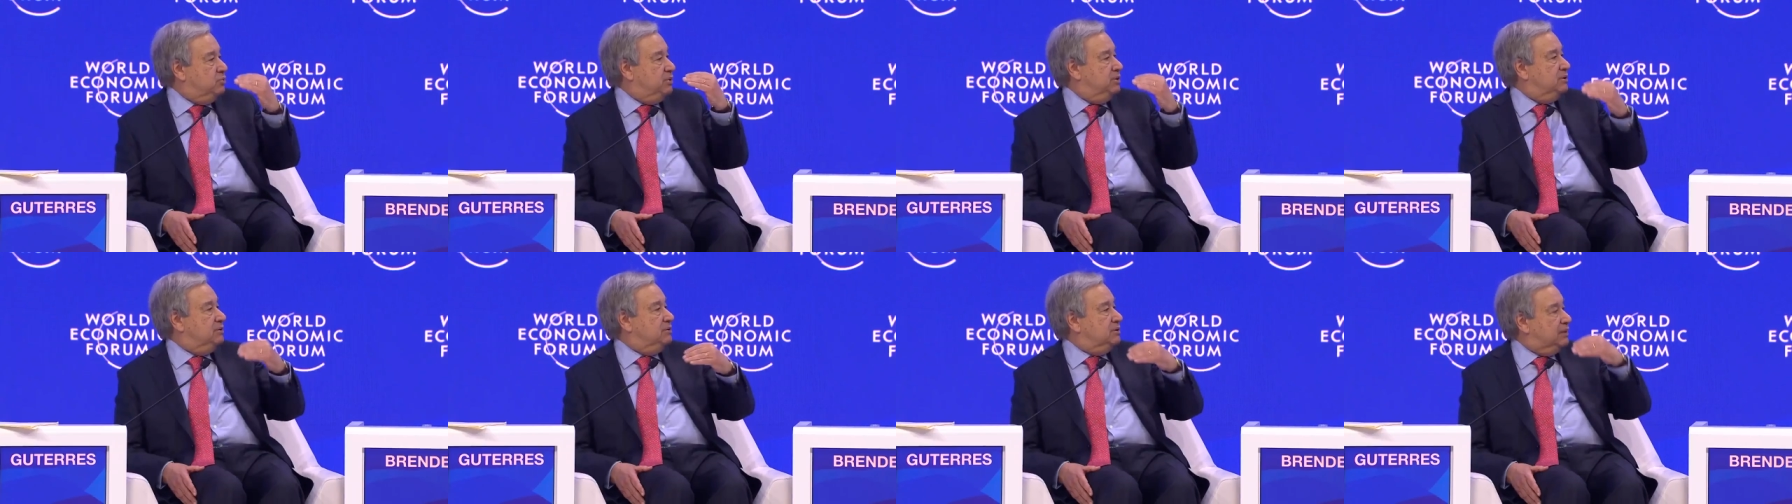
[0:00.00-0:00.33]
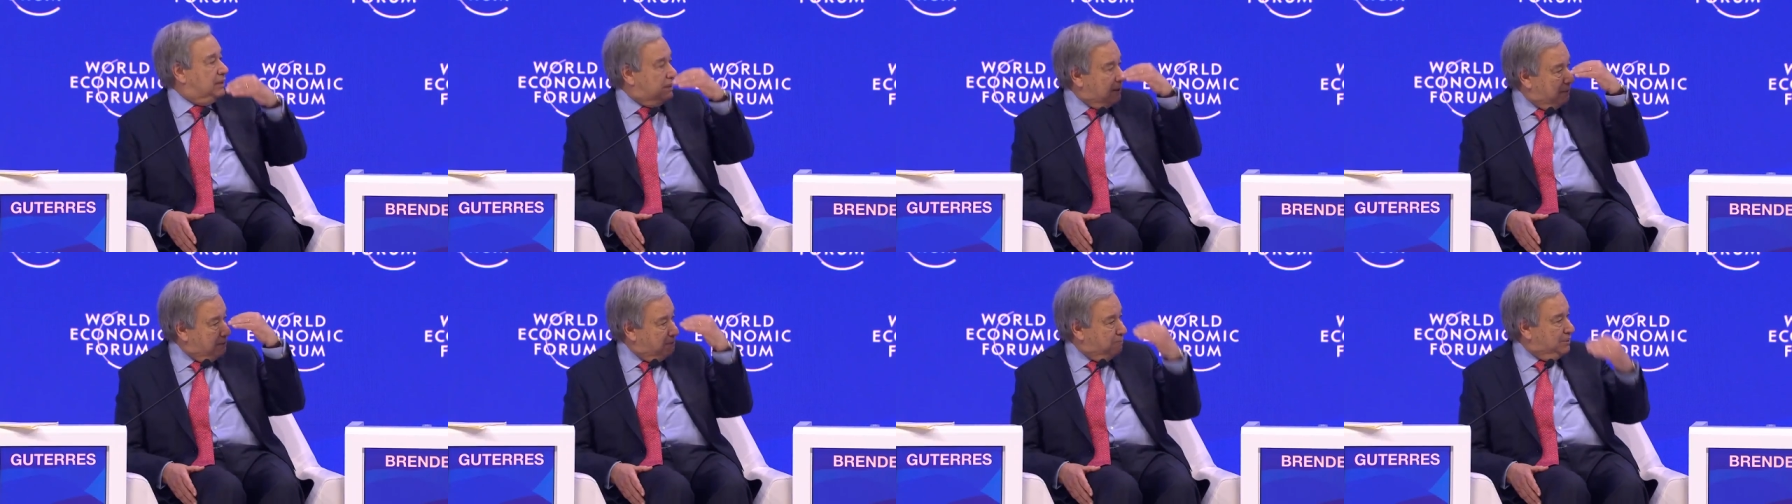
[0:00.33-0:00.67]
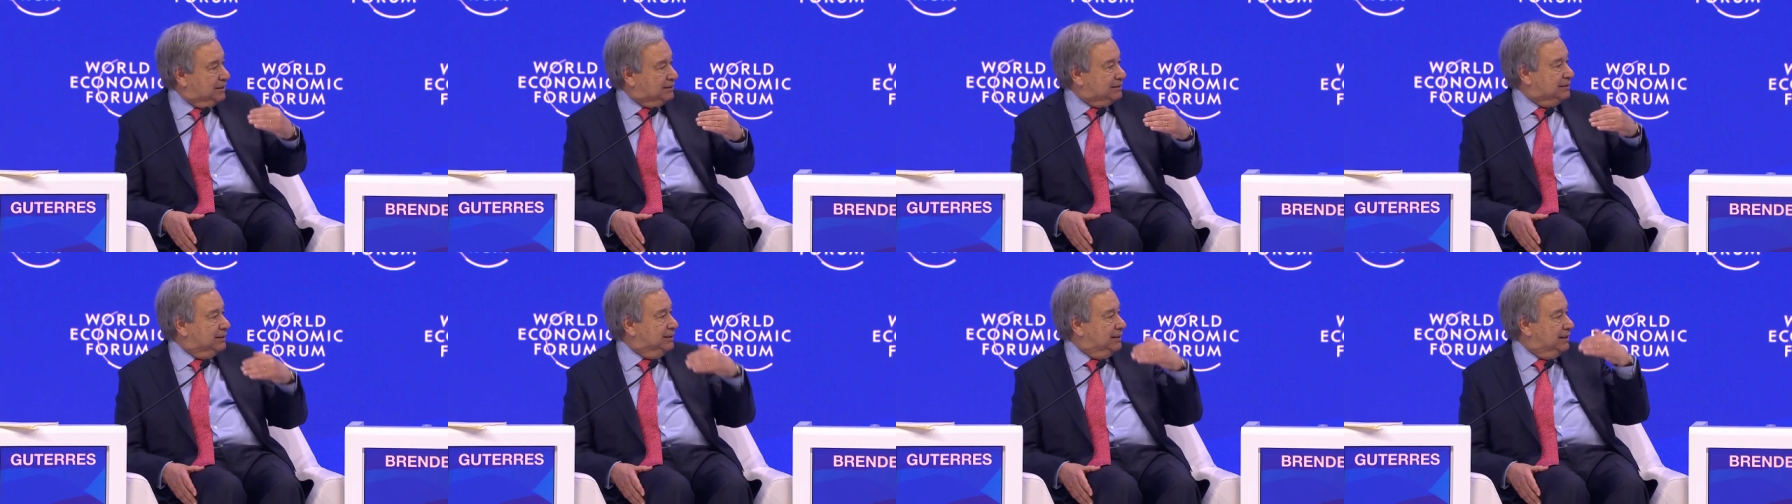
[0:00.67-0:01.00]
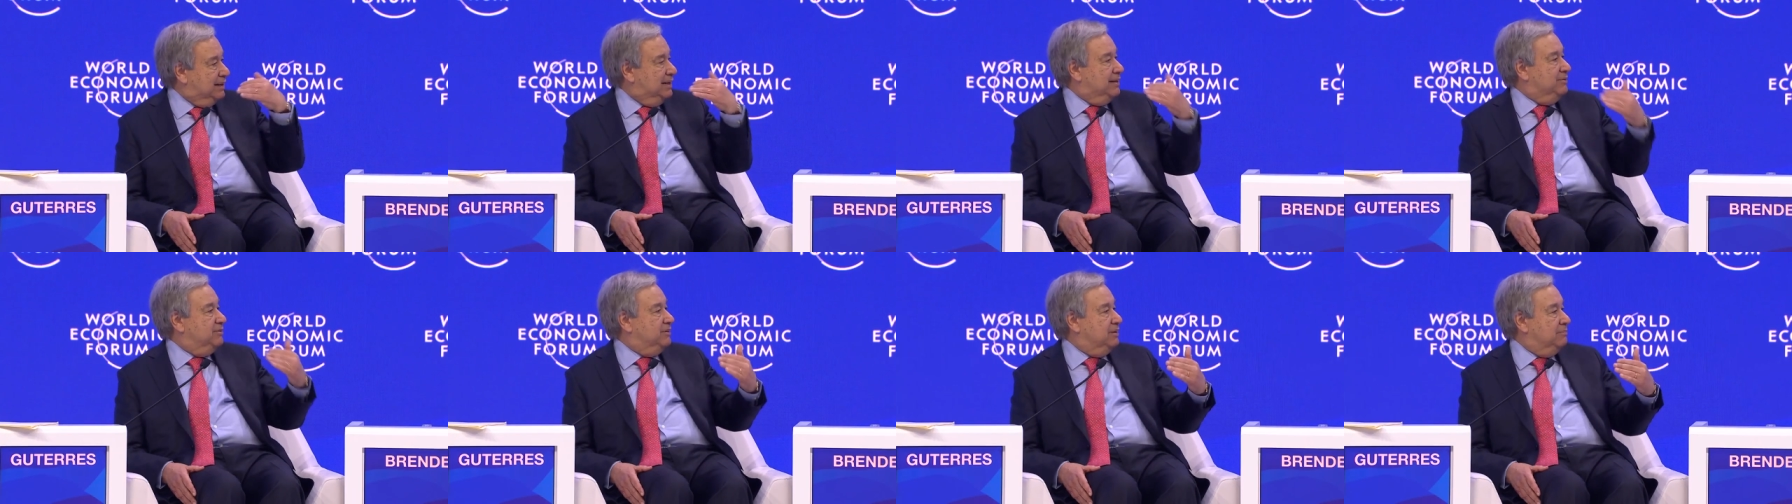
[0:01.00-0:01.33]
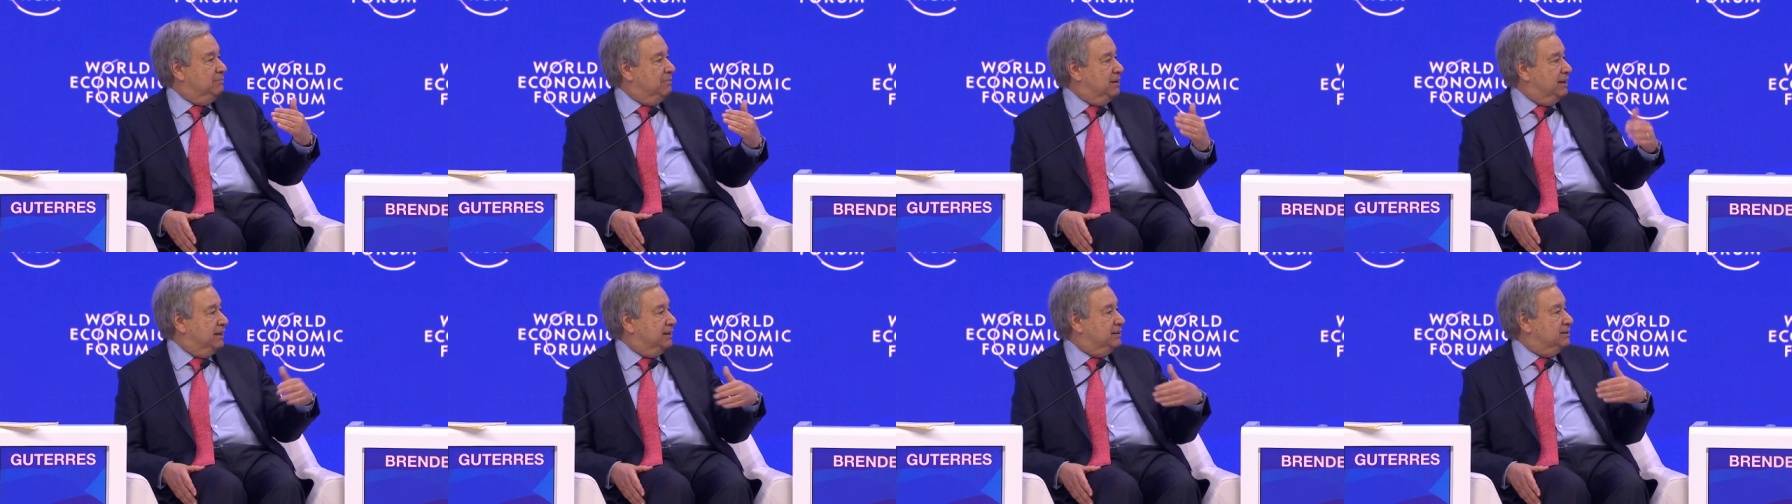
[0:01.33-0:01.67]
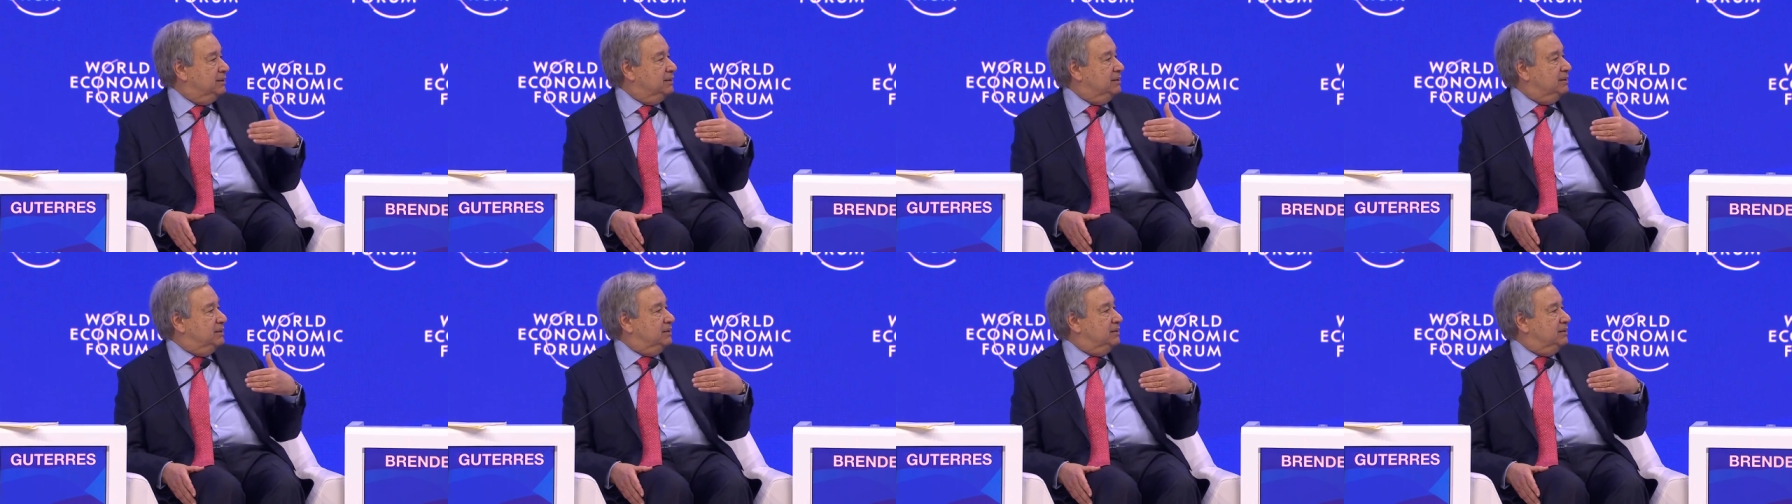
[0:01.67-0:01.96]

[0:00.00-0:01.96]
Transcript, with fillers: will completely undermine